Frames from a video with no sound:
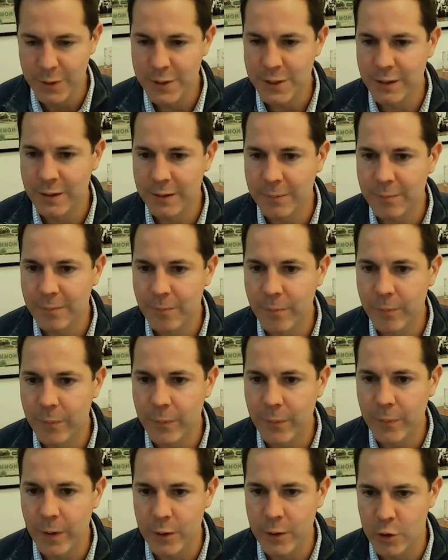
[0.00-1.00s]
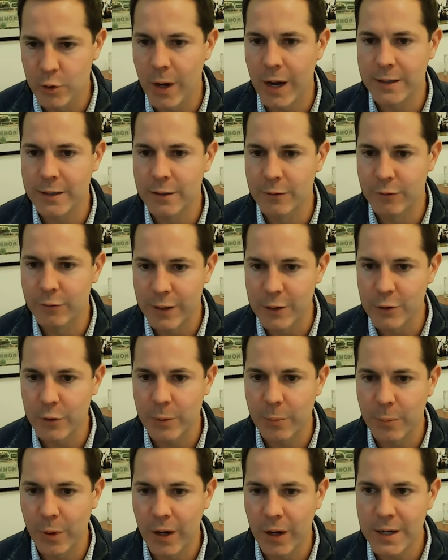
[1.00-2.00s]
was a attractive entry
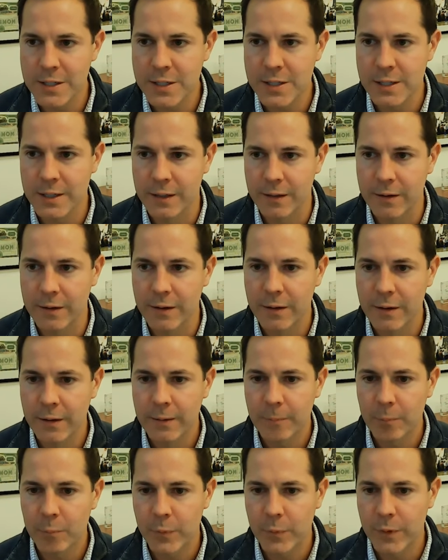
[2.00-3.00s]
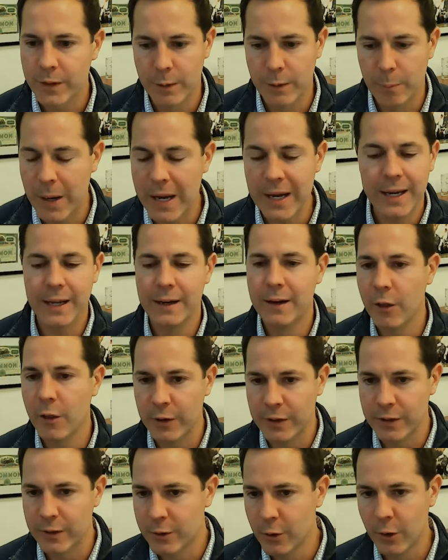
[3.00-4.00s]
price and the bank had
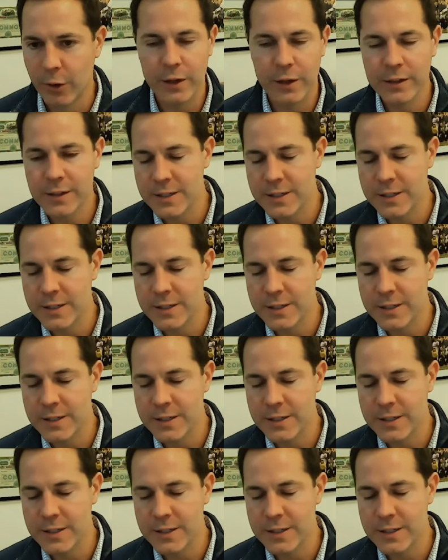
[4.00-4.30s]
nothing to do with it.